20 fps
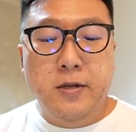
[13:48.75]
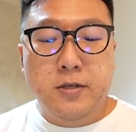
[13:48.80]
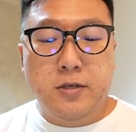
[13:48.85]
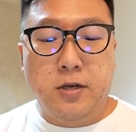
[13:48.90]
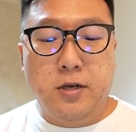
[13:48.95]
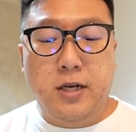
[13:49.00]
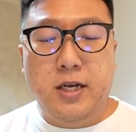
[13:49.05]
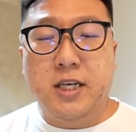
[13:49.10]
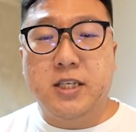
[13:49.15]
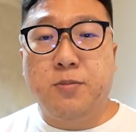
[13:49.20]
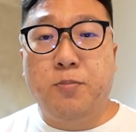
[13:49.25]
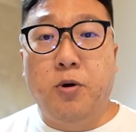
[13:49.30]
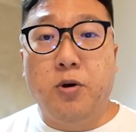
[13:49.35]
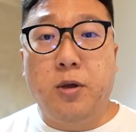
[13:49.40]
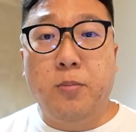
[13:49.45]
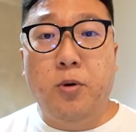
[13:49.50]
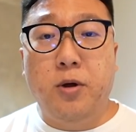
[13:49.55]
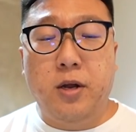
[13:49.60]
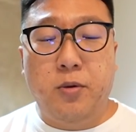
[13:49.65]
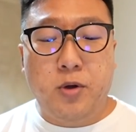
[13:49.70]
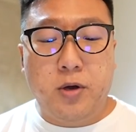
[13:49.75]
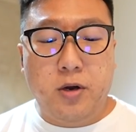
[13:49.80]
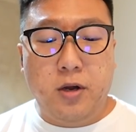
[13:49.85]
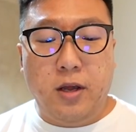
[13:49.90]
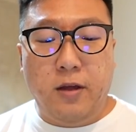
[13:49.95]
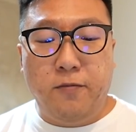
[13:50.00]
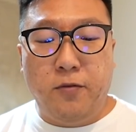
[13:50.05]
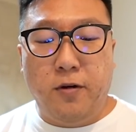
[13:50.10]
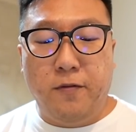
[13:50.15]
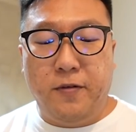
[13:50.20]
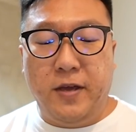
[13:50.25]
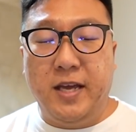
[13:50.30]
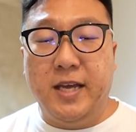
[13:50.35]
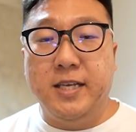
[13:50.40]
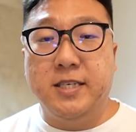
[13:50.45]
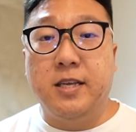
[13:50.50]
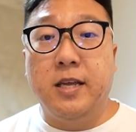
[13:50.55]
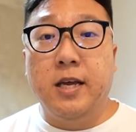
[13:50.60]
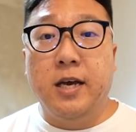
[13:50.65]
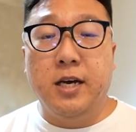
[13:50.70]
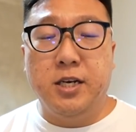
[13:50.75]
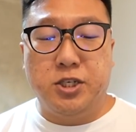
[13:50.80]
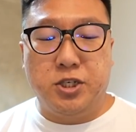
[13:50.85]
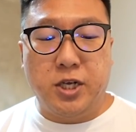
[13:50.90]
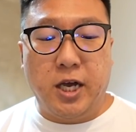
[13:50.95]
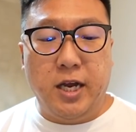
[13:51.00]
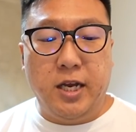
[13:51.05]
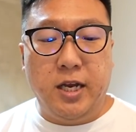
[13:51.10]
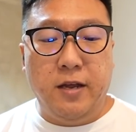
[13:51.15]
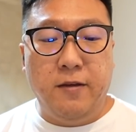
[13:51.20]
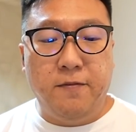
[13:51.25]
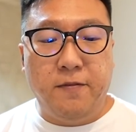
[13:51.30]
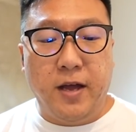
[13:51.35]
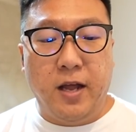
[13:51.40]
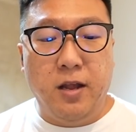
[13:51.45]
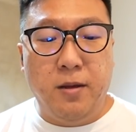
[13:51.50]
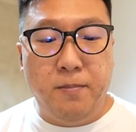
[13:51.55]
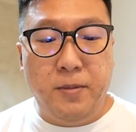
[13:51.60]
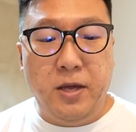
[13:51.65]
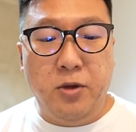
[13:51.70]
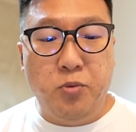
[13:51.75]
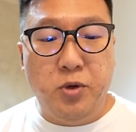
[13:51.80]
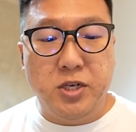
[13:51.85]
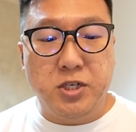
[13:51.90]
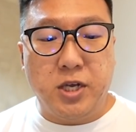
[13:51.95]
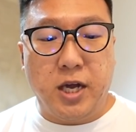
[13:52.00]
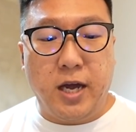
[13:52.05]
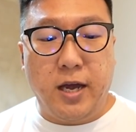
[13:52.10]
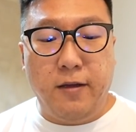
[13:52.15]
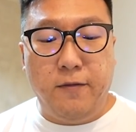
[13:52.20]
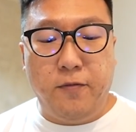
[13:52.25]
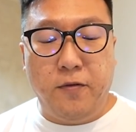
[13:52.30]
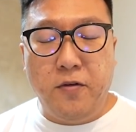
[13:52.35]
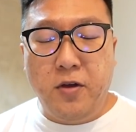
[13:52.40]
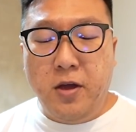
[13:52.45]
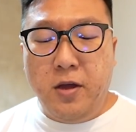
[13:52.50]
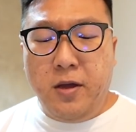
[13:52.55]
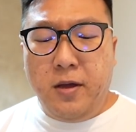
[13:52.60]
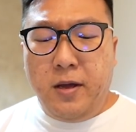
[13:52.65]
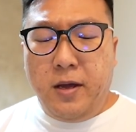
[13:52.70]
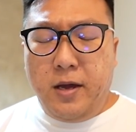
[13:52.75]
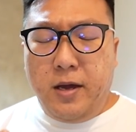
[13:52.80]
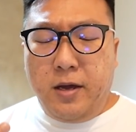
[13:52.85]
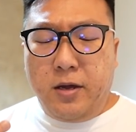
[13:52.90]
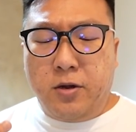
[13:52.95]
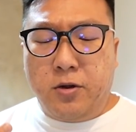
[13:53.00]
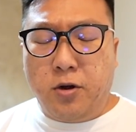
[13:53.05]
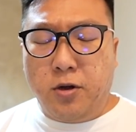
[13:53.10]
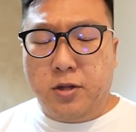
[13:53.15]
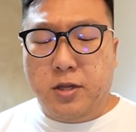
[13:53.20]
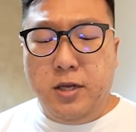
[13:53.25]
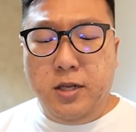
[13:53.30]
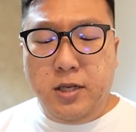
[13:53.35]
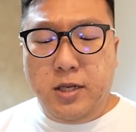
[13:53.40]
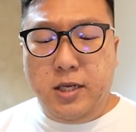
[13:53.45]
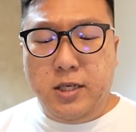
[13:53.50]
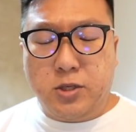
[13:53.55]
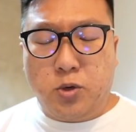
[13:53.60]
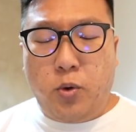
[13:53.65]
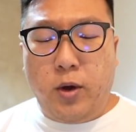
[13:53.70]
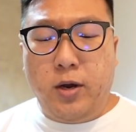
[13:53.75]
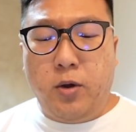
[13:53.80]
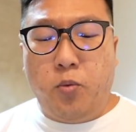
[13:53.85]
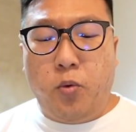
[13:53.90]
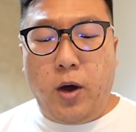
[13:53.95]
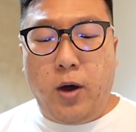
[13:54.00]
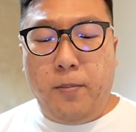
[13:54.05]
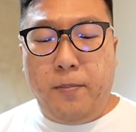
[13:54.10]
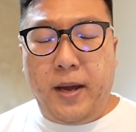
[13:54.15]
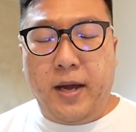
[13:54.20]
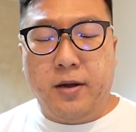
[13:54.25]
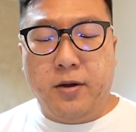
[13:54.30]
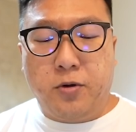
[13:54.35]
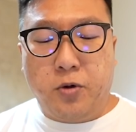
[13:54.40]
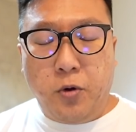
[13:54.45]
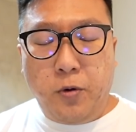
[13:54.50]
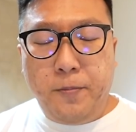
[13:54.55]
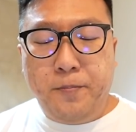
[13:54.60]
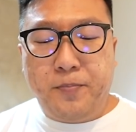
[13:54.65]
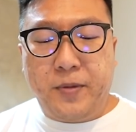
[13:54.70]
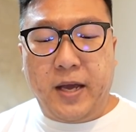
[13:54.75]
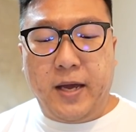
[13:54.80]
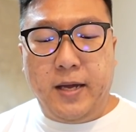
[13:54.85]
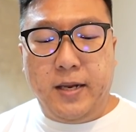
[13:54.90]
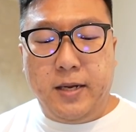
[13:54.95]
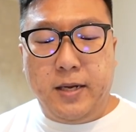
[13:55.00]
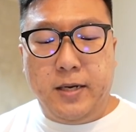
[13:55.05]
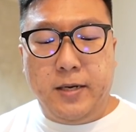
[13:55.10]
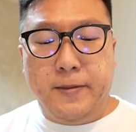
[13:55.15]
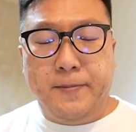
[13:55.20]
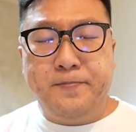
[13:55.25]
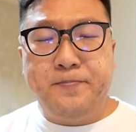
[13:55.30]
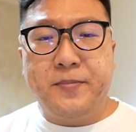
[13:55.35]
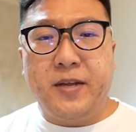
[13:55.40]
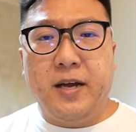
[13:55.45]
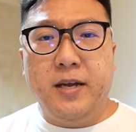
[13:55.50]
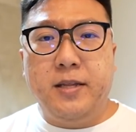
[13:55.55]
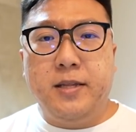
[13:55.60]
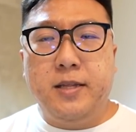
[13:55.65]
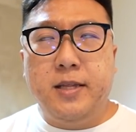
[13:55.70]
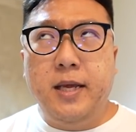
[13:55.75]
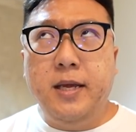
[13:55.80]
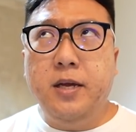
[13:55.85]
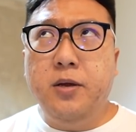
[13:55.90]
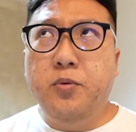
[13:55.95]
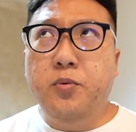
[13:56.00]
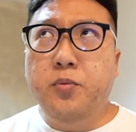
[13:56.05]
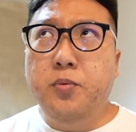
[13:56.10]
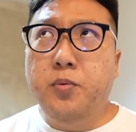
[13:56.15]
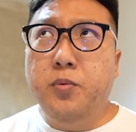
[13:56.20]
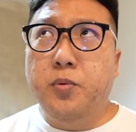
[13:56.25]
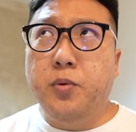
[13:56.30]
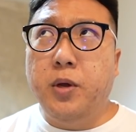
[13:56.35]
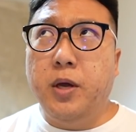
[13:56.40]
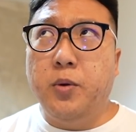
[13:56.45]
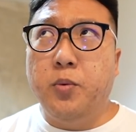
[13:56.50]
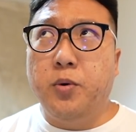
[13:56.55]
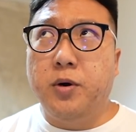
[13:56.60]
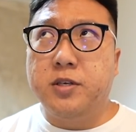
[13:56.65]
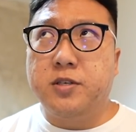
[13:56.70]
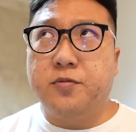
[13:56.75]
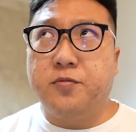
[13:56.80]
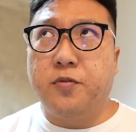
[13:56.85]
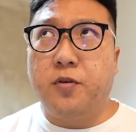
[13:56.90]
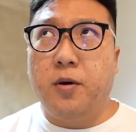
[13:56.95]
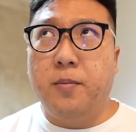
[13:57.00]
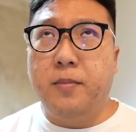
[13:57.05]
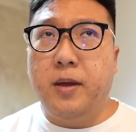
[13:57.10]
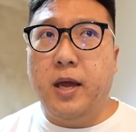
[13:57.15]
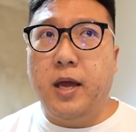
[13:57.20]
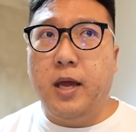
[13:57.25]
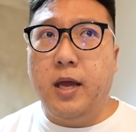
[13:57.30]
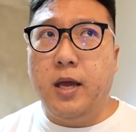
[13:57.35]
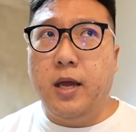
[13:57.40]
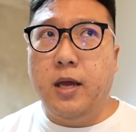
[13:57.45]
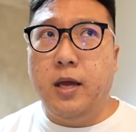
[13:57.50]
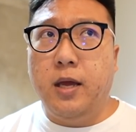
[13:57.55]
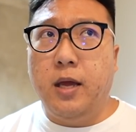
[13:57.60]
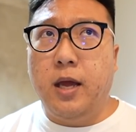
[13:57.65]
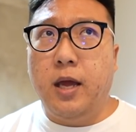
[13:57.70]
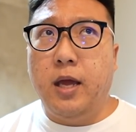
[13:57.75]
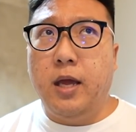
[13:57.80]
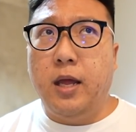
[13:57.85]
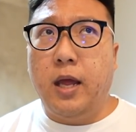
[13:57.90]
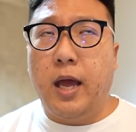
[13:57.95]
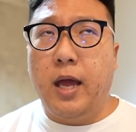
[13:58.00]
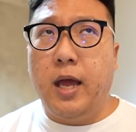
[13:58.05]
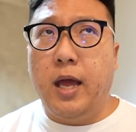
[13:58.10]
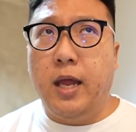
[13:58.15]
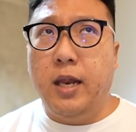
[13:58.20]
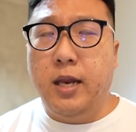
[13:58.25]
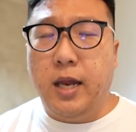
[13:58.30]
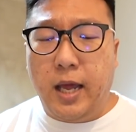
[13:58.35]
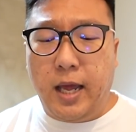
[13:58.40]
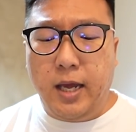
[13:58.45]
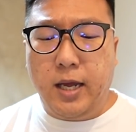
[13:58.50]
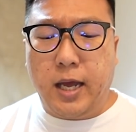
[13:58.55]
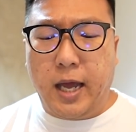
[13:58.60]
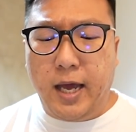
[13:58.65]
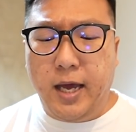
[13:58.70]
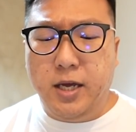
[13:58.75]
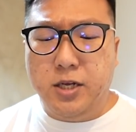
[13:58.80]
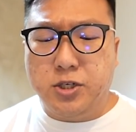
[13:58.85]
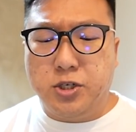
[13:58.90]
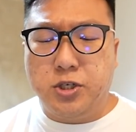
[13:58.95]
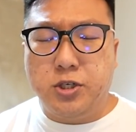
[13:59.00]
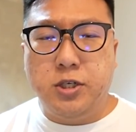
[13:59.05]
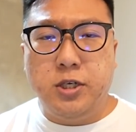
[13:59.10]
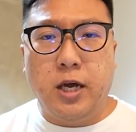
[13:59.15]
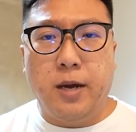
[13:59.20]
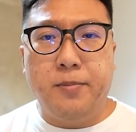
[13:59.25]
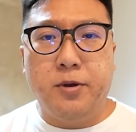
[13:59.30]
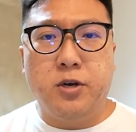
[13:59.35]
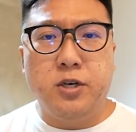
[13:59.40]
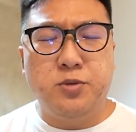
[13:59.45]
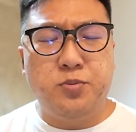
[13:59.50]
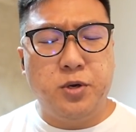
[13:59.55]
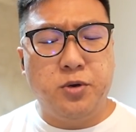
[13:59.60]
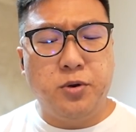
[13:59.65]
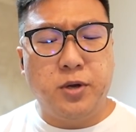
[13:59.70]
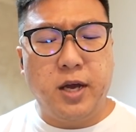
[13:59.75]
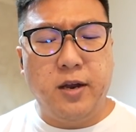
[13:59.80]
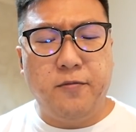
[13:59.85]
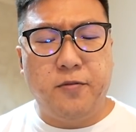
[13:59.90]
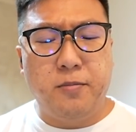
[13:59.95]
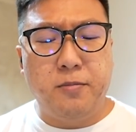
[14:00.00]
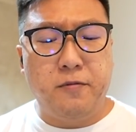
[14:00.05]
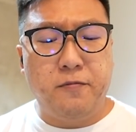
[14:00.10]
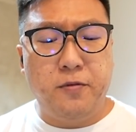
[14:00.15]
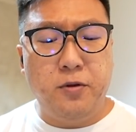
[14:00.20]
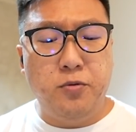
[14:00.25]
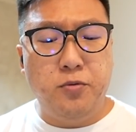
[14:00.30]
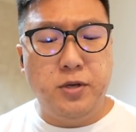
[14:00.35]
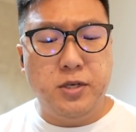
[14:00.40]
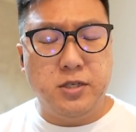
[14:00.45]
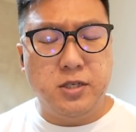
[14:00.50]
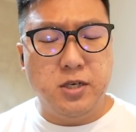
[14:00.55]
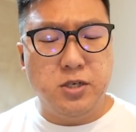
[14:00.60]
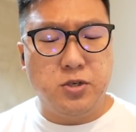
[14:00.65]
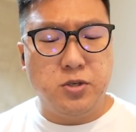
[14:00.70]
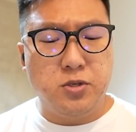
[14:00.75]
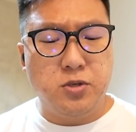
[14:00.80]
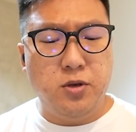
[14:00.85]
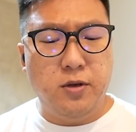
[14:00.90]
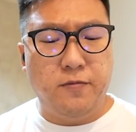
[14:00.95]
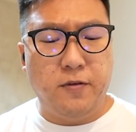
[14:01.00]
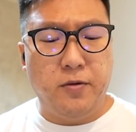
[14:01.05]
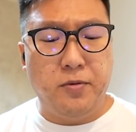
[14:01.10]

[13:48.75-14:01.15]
So the next Pokemon going to evolve is a shiny Valaby, which I've gotten this quite a while back ago, and I think it was from an egg hatch, yeah, because we could get it from a few research also, if I